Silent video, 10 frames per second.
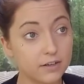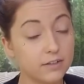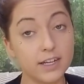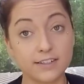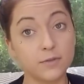
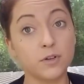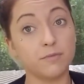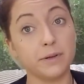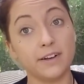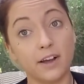Yes, it would
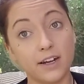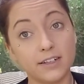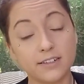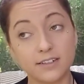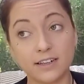have been
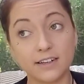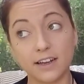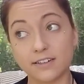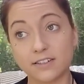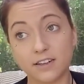nice, and
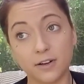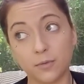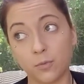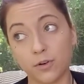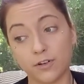yes, it
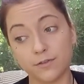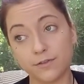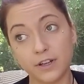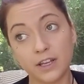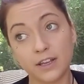would have
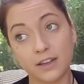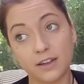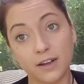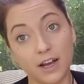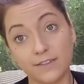
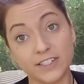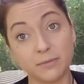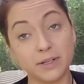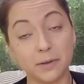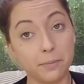obviously
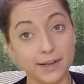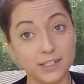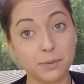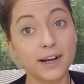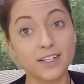been the
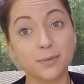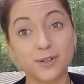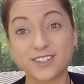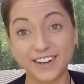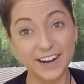best possible
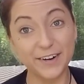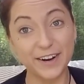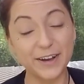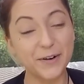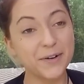
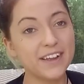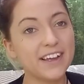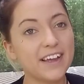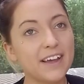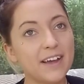scenario,
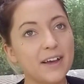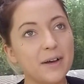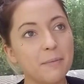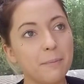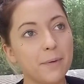
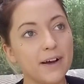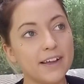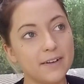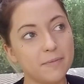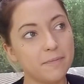
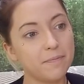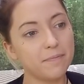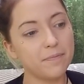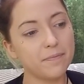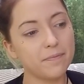but
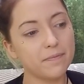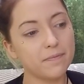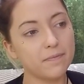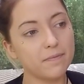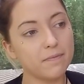
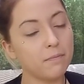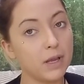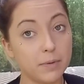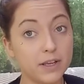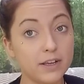
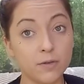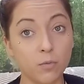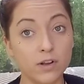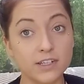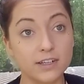maybe it
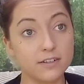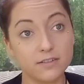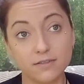wasn't